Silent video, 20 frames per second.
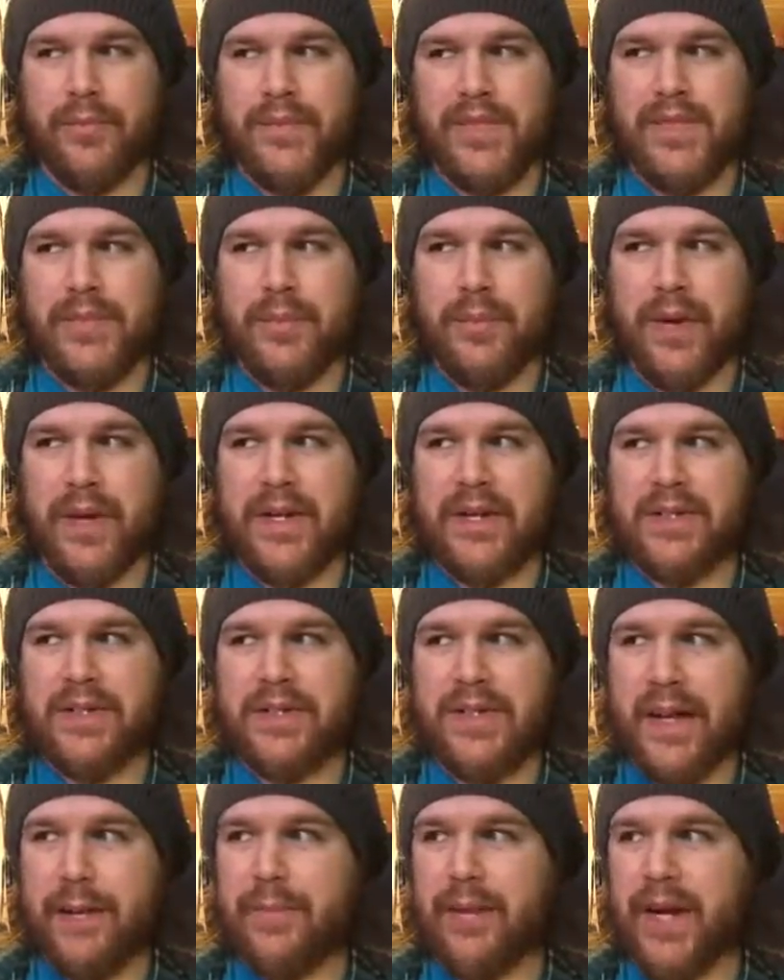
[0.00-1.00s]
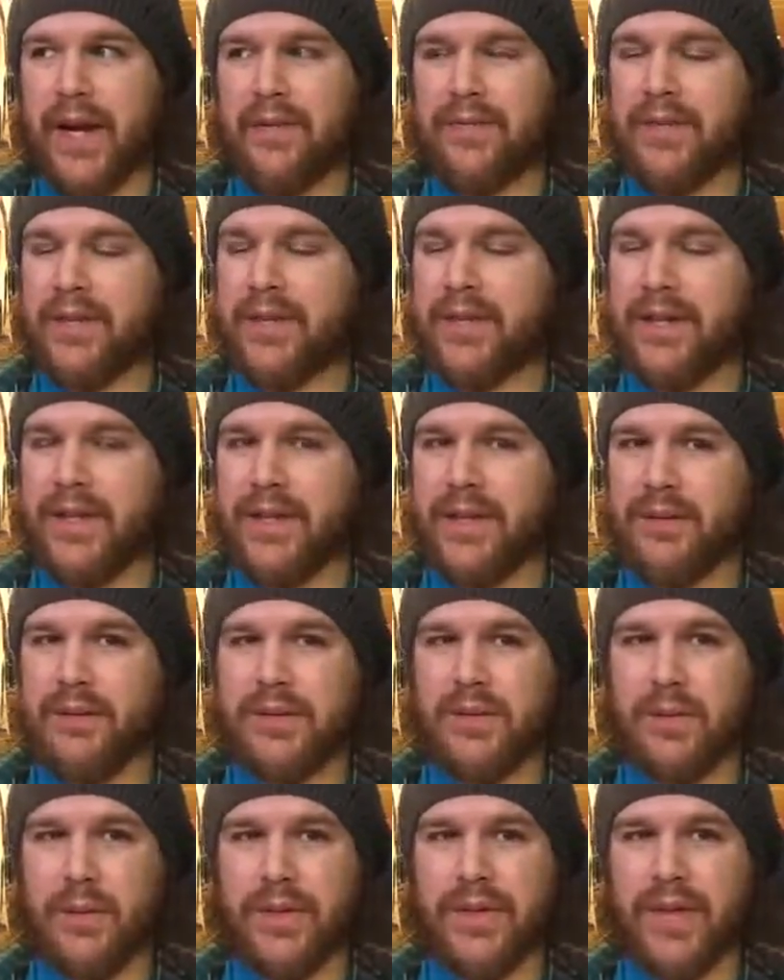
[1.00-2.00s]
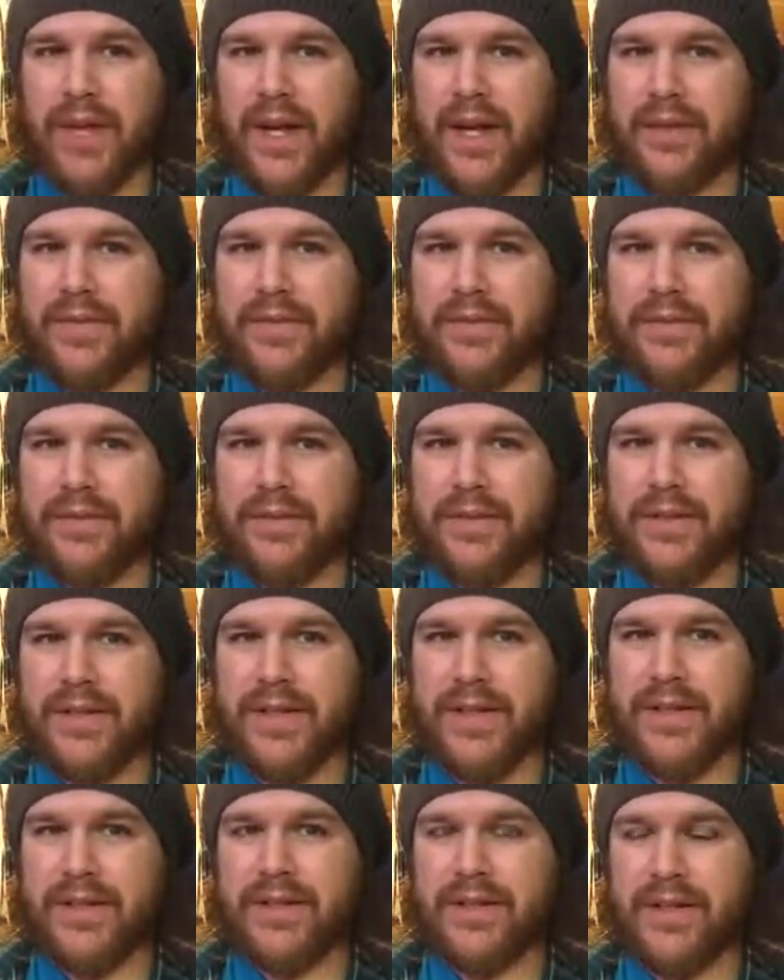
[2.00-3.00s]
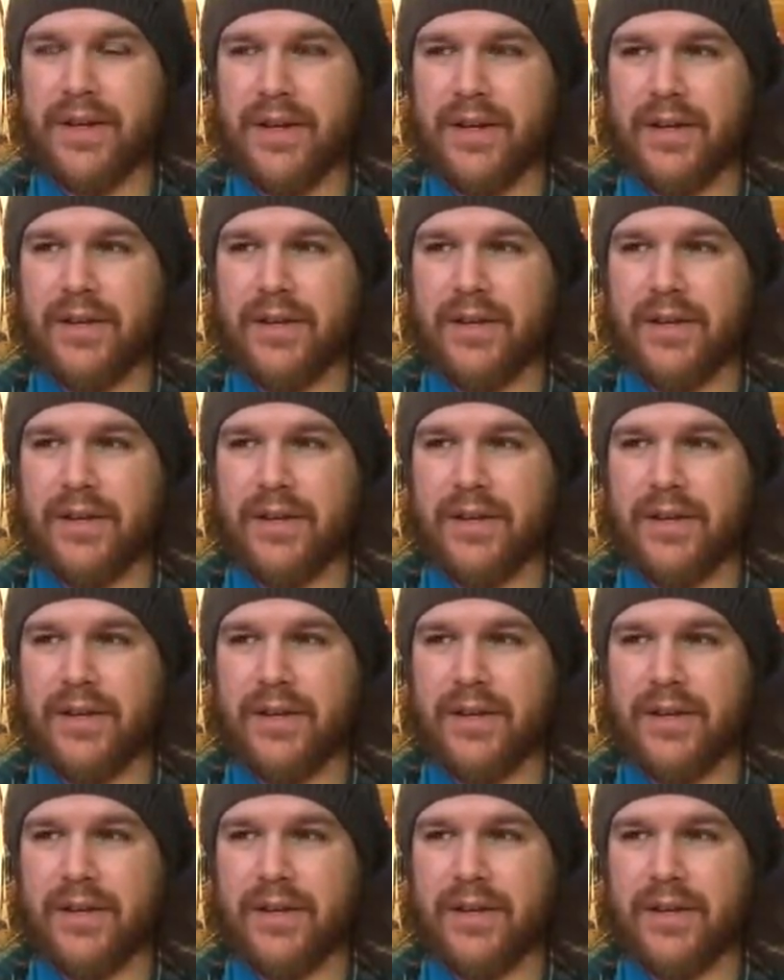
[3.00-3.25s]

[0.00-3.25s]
despite stopping everything, there was one life that